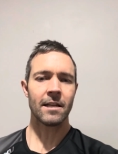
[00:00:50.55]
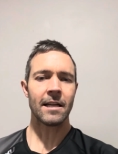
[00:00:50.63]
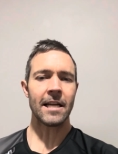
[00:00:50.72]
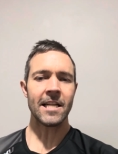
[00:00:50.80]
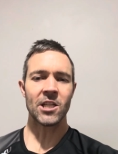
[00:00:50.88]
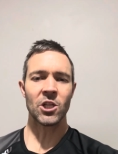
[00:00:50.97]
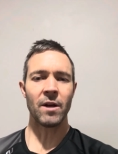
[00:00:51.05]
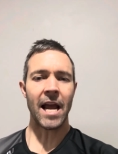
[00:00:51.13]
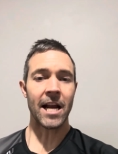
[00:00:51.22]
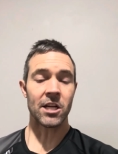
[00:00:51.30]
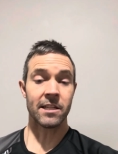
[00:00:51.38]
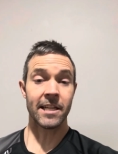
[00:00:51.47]
into
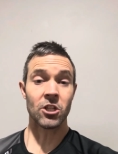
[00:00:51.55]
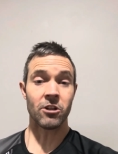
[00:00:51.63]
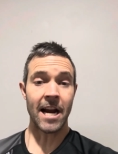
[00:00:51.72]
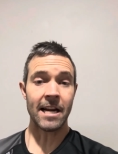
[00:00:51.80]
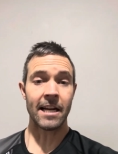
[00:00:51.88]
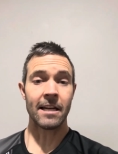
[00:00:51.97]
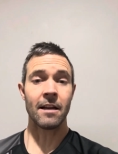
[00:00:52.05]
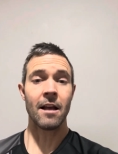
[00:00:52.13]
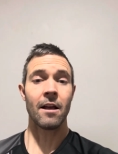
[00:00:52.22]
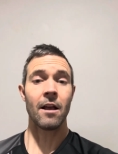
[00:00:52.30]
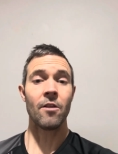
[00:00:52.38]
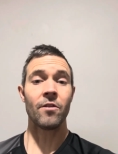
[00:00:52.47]
actually training
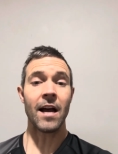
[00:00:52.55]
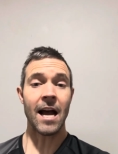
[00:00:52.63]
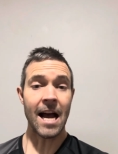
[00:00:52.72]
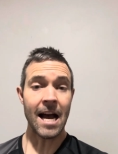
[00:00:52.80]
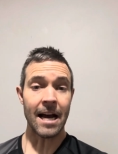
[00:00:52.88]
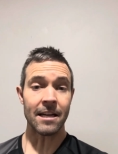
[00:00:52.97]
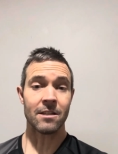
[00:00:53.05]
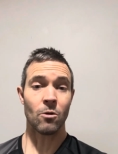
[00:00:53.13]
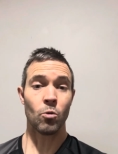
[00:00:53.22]
the heart,